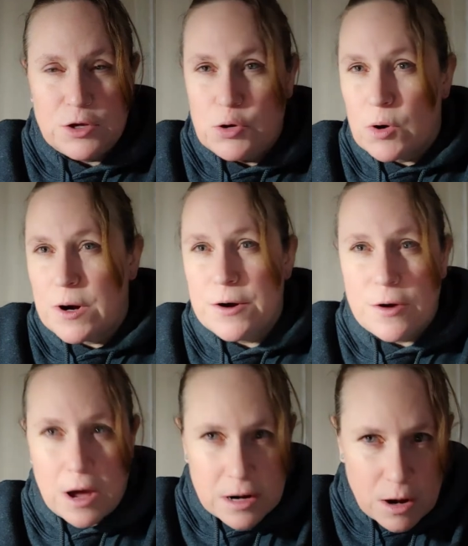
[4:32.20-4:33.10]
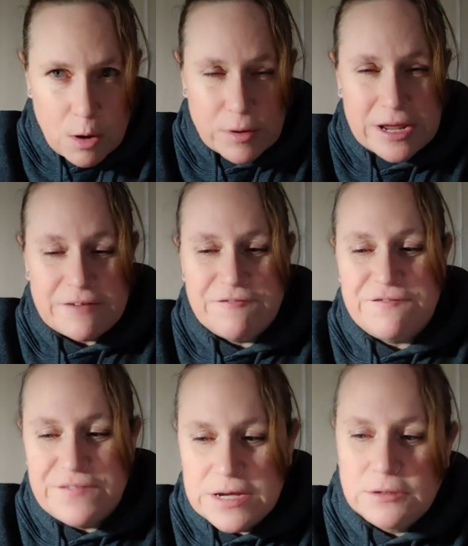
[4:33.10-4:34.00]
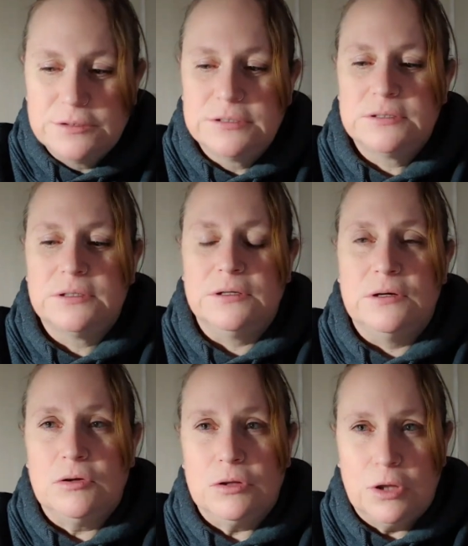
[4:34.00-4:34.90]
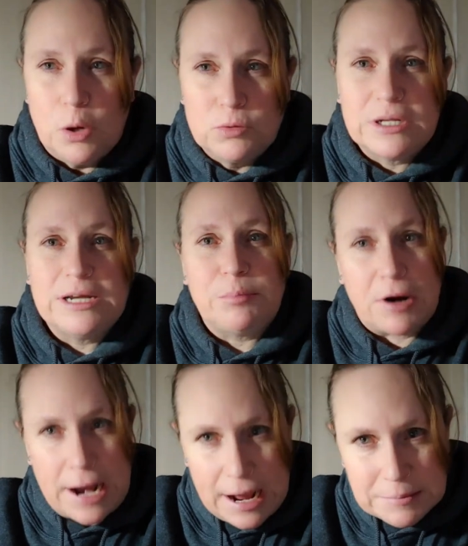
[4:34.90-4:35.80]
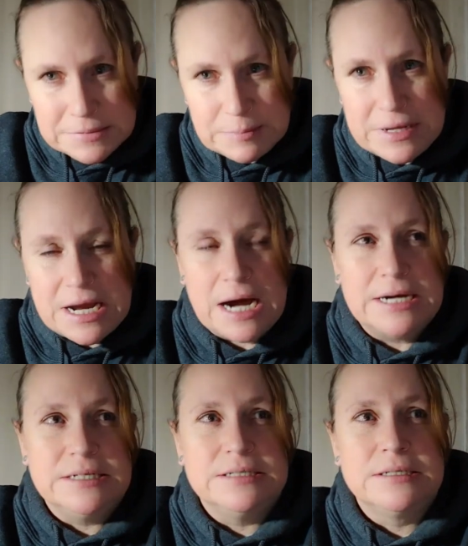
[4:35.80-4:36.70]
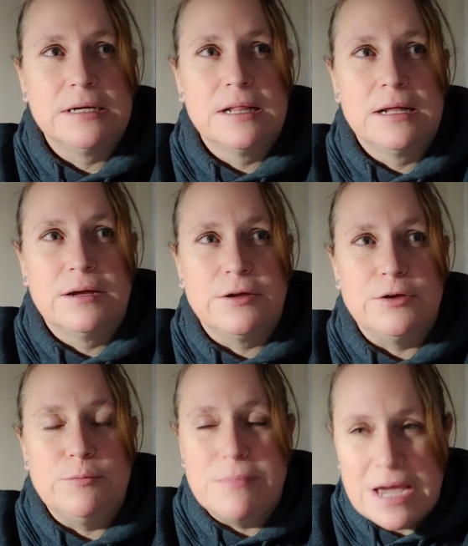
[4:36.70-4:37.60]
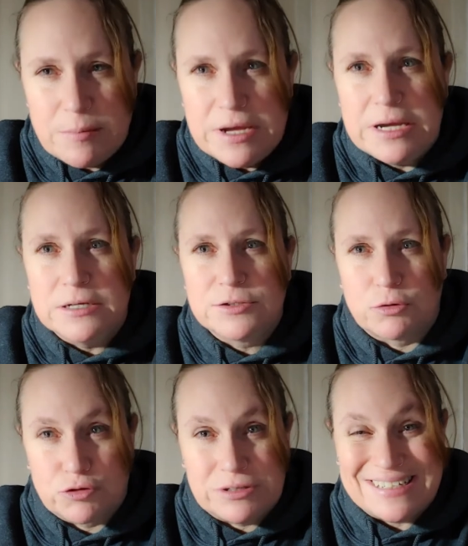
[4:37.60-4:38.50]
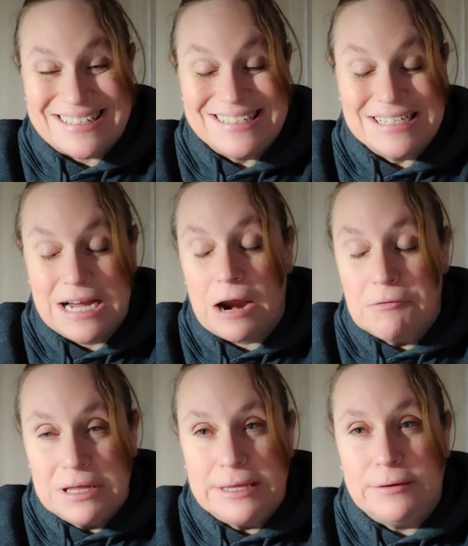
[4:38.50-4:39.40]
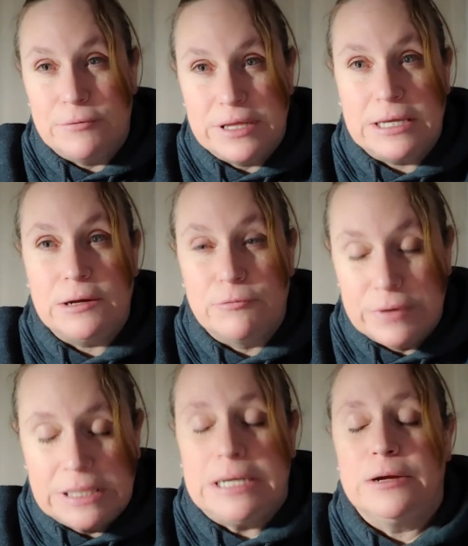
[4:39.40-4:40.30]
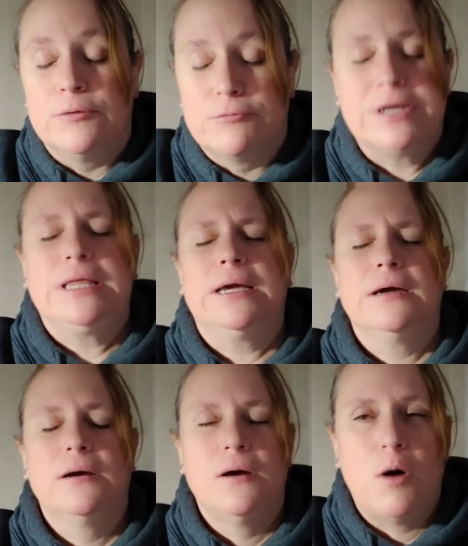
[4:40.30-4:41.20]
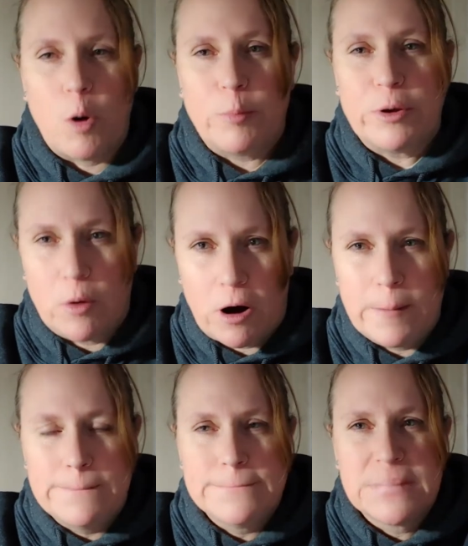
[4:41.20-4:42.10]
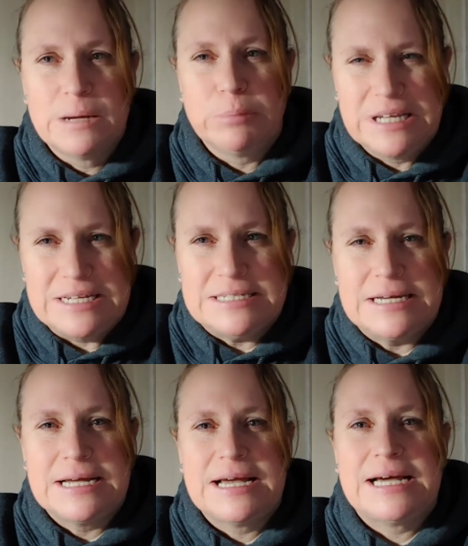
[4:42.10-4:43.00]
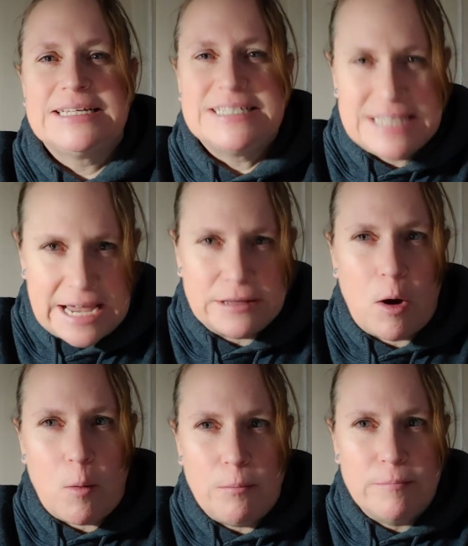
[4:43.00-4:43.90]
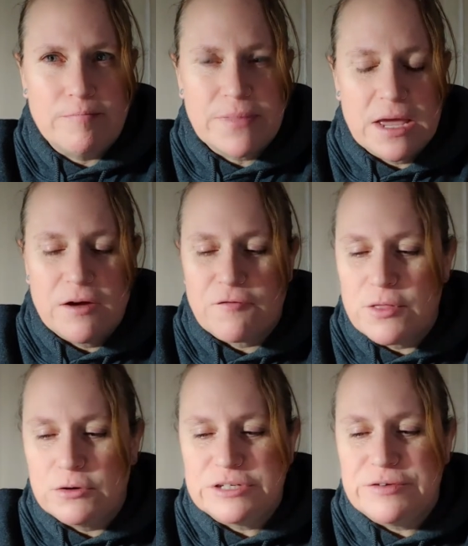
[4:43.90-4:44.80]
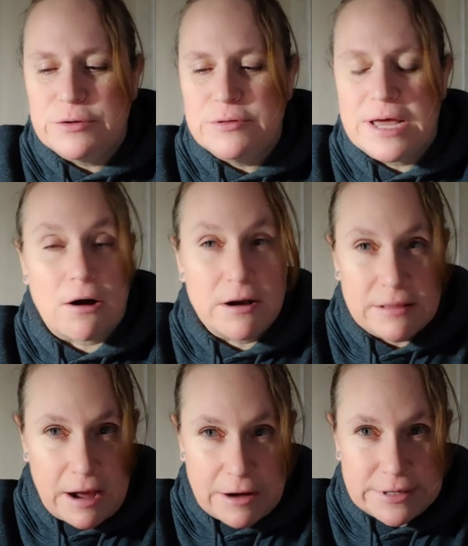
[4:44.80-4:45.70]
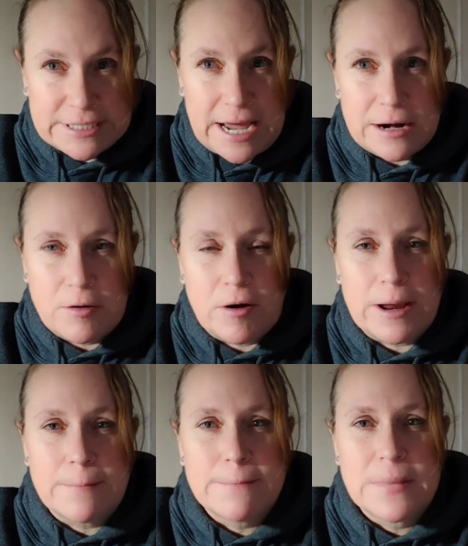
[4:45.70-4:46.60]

You are not alone. It feels lonely perhaps because you may be social distancing. I really, really, really, really hope you are. Please stay at home. For those of you that aren't in the high risk category,